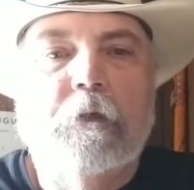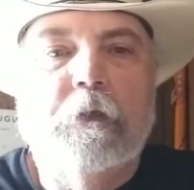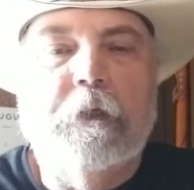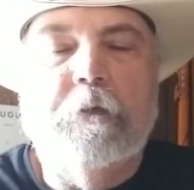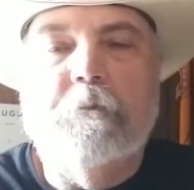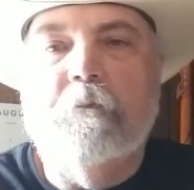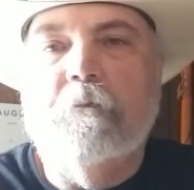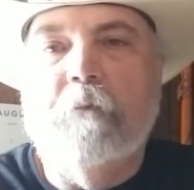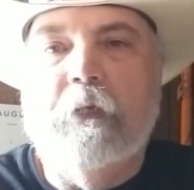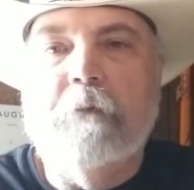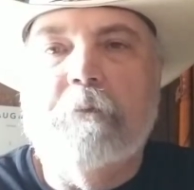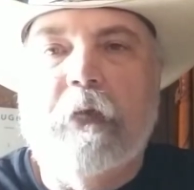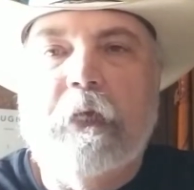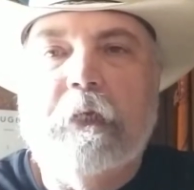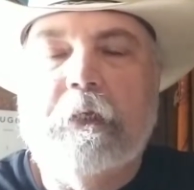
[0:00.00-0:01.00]
get me
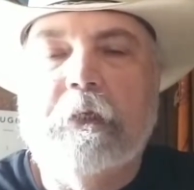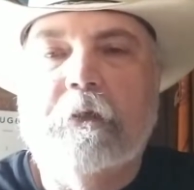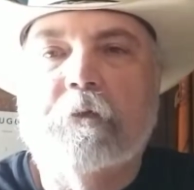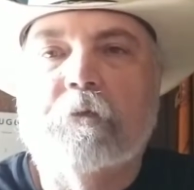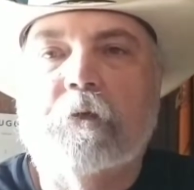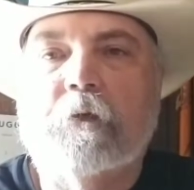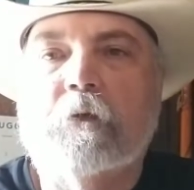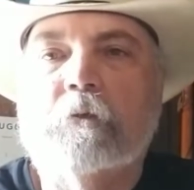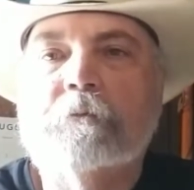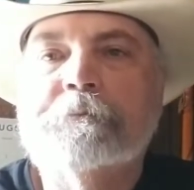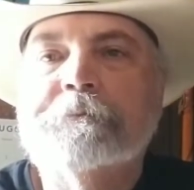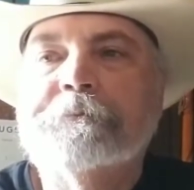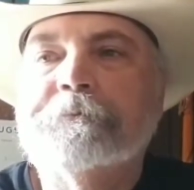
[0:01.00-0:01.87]
back in a room,